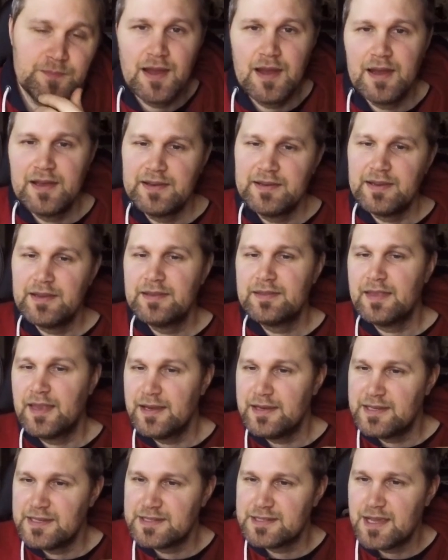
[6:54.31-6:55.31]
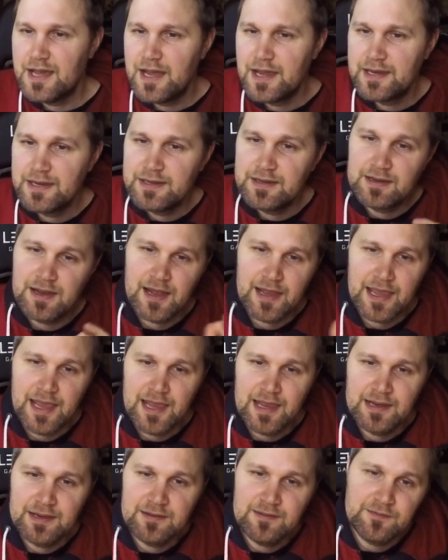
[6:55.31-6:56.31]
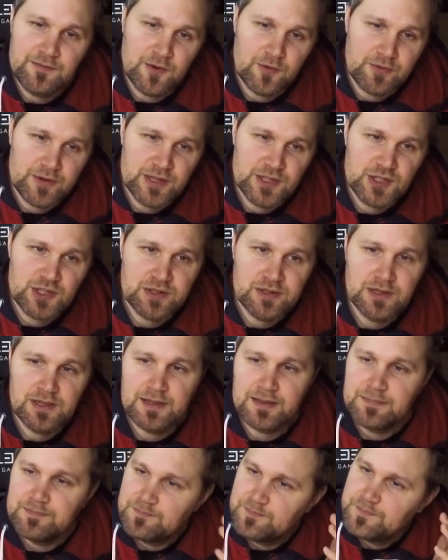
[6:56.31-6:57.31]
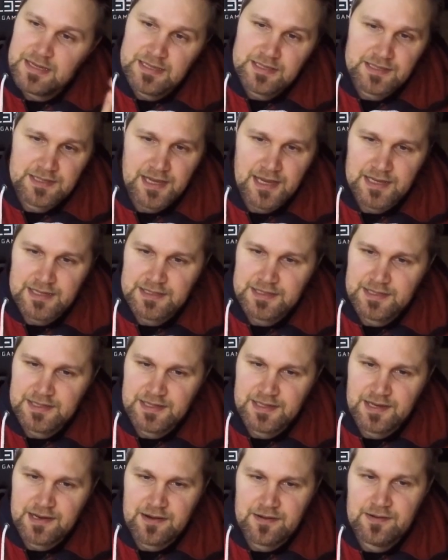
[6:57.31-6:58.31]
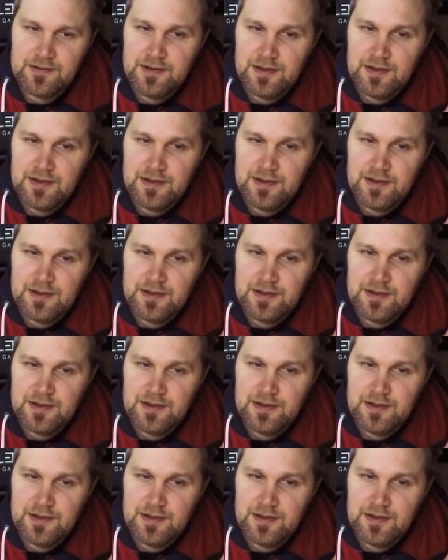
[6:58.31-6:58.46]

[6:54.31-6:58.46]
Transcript: and the design again for regional, it's S tier.